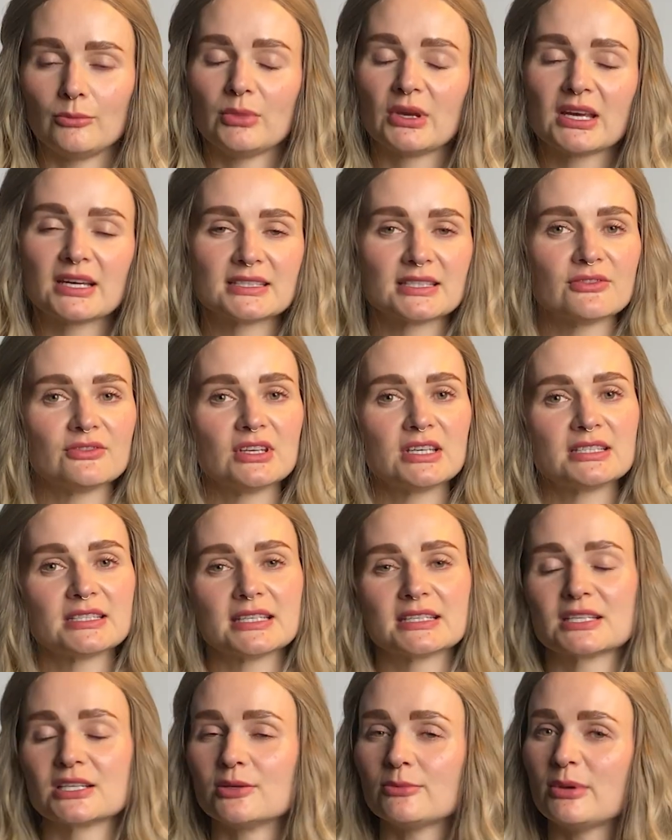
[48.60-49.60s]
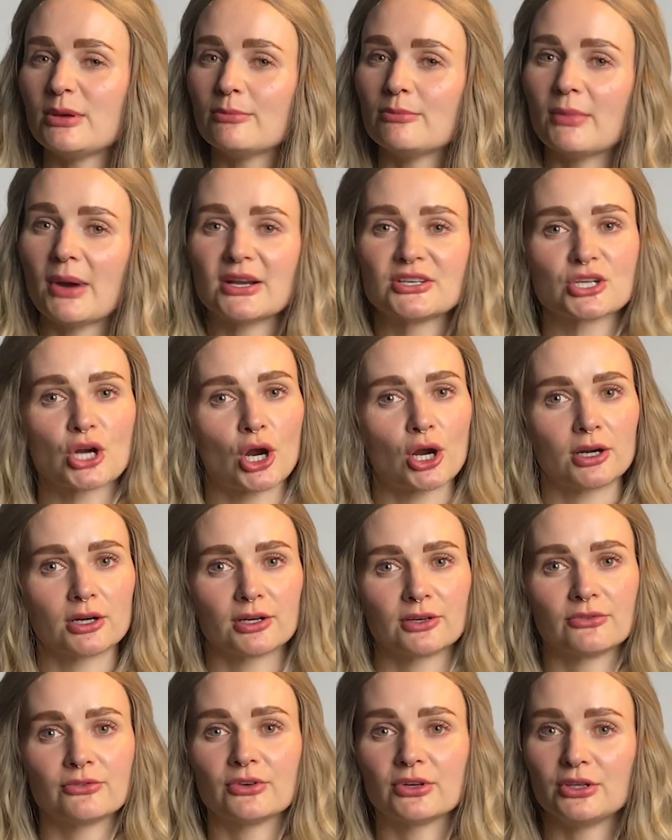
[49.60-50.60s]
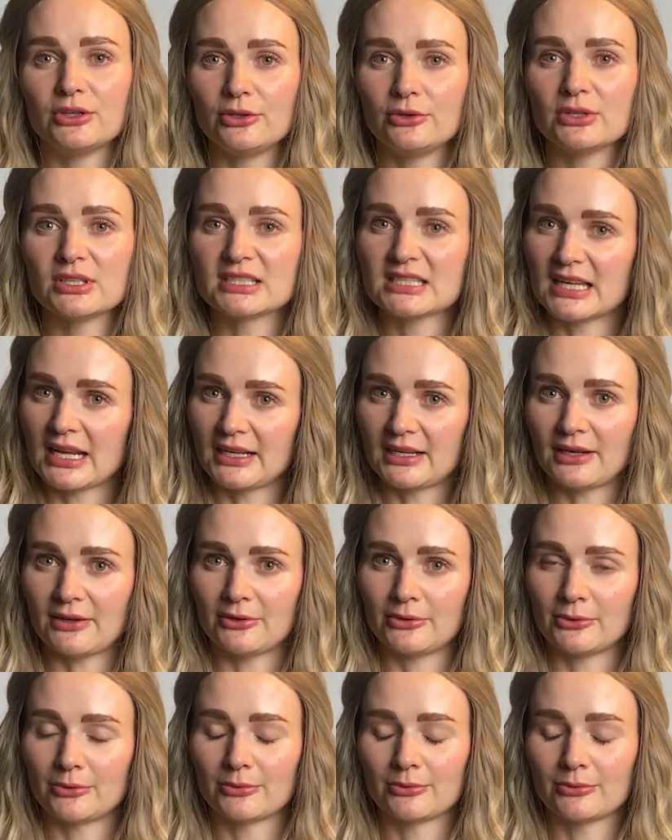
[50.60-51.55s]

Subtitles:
Because of this, it's going to be much harder for you to stand out.